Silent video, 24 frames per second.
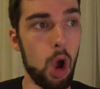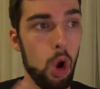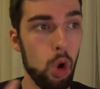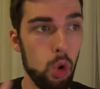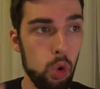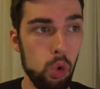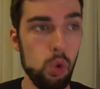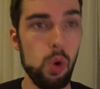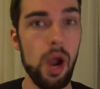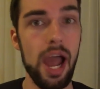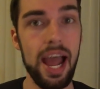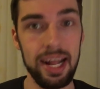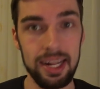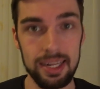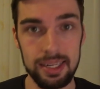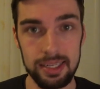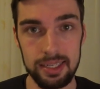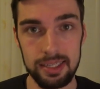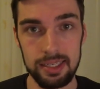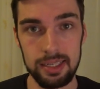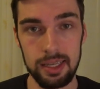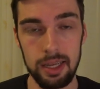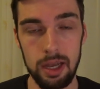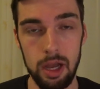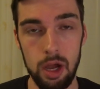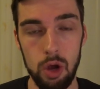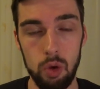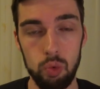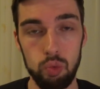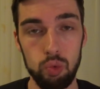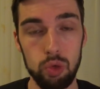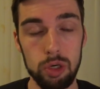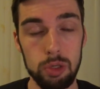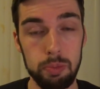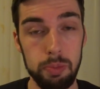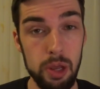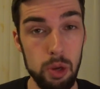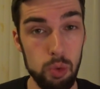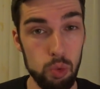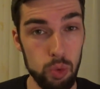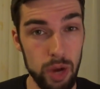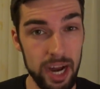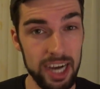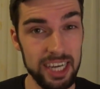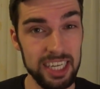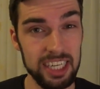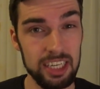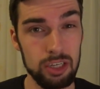who else would be
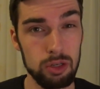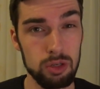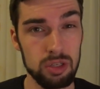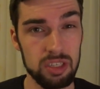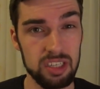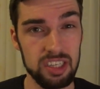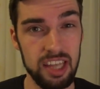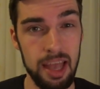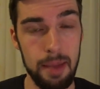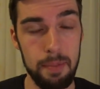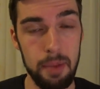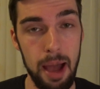ready to step